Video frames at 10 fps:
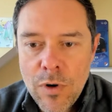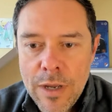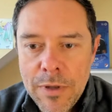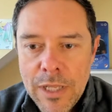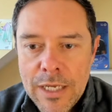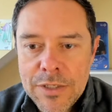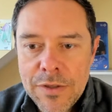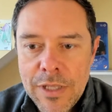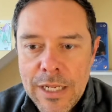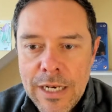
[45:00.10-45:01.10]
MLS, so
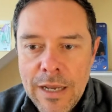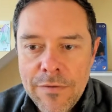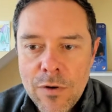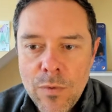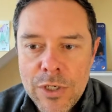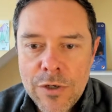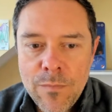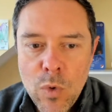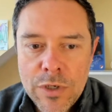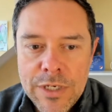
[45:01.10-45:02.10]
they can have their wish of
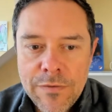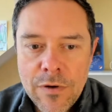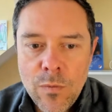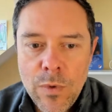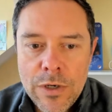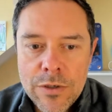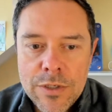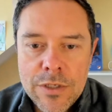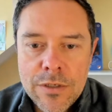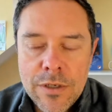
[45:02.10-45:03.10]
more different
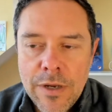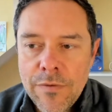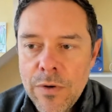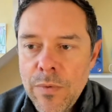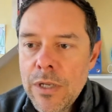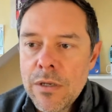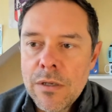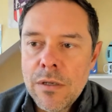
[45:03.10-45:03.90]
winners every week."